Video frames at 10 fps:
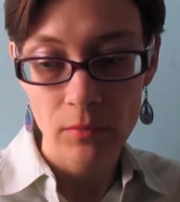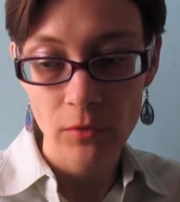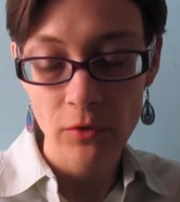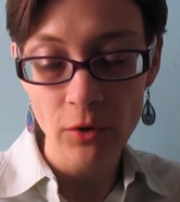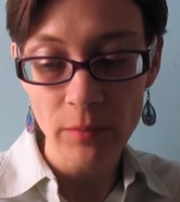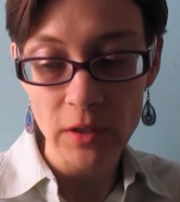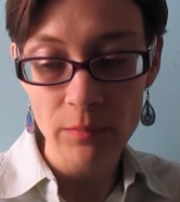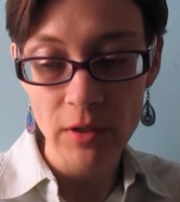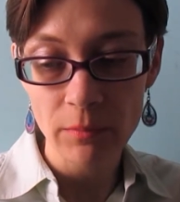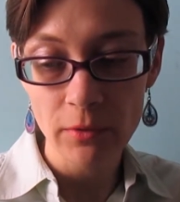so many
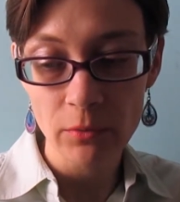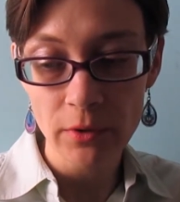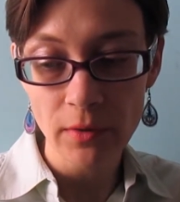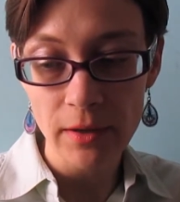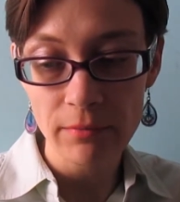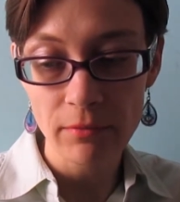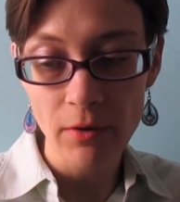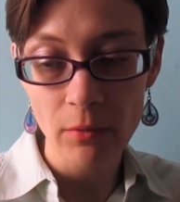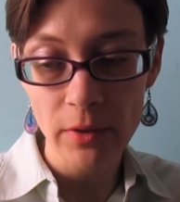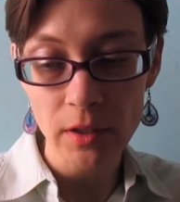people in real life have
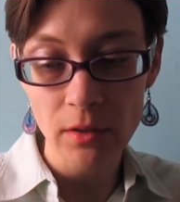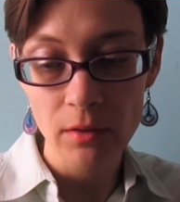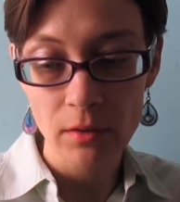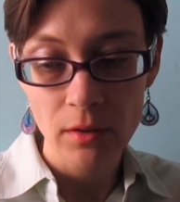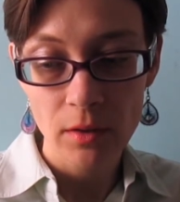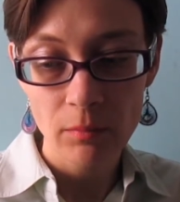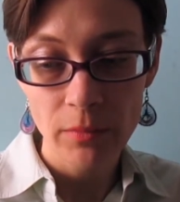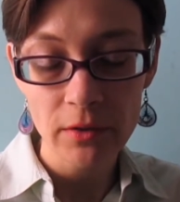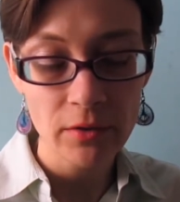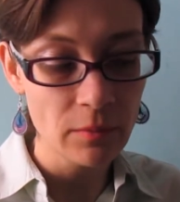already
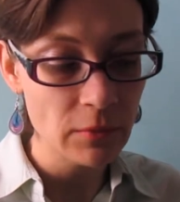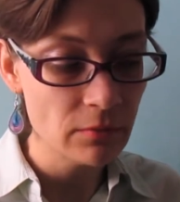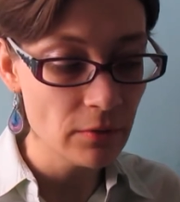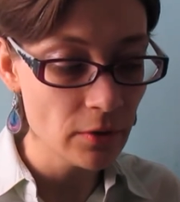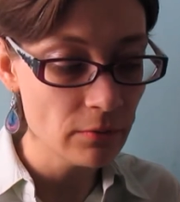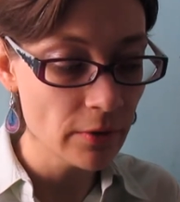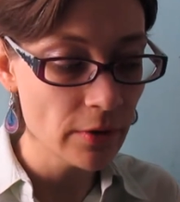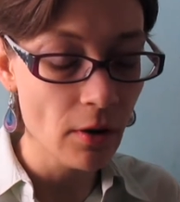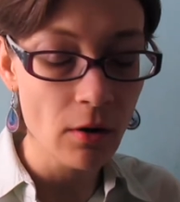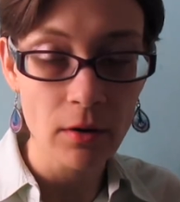picked on me very, very
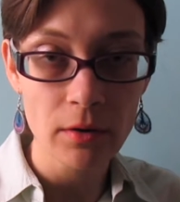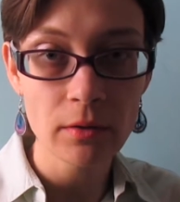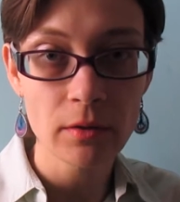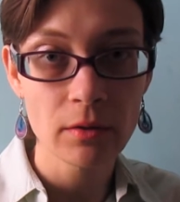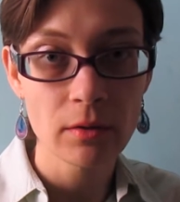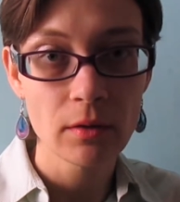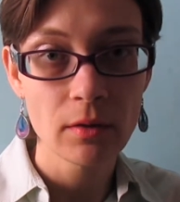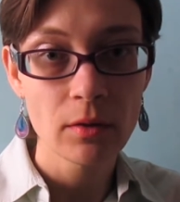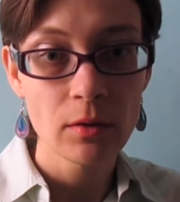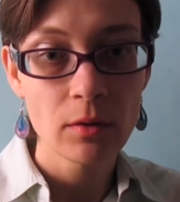hard
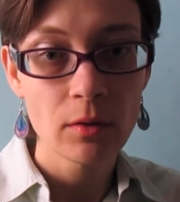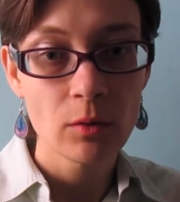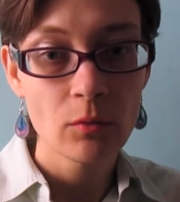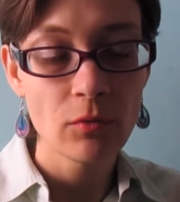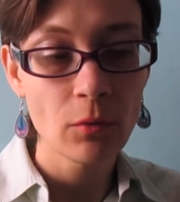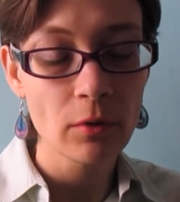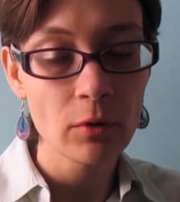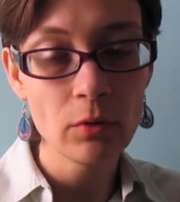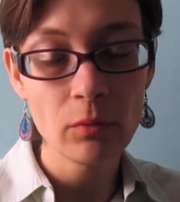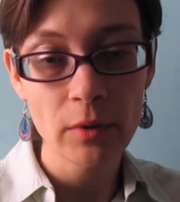for
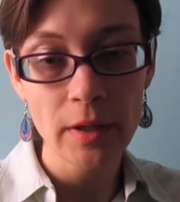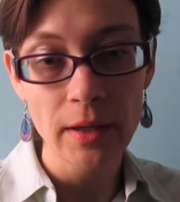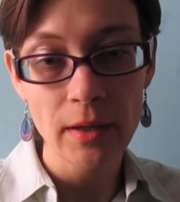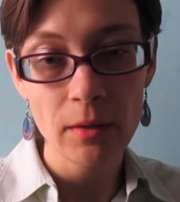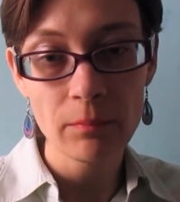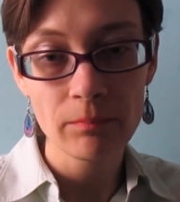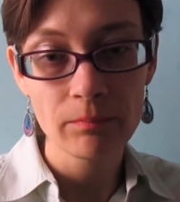whom what I am.